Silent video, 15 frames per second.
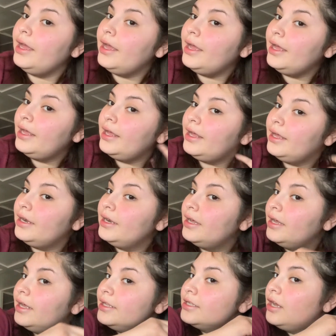and
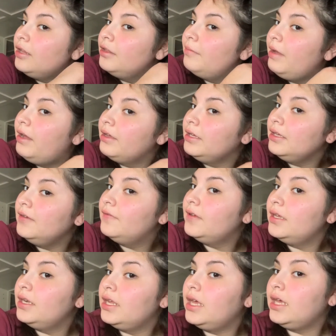it's all about
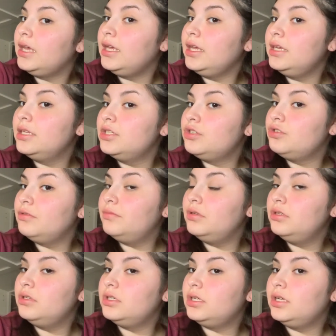even heat
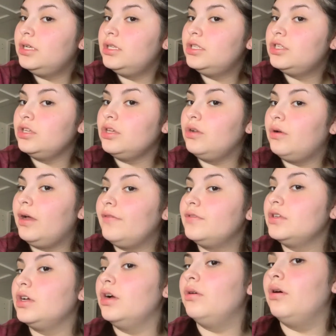distribution, so you don't have to
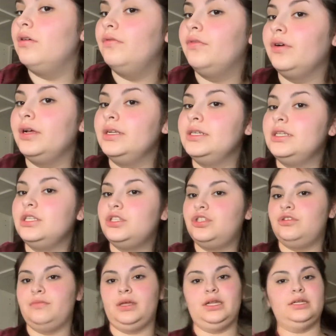go over it
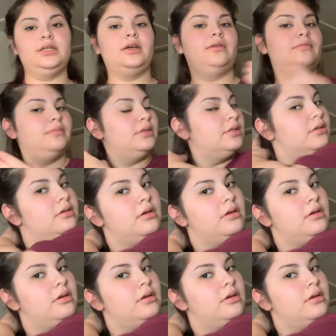too many times.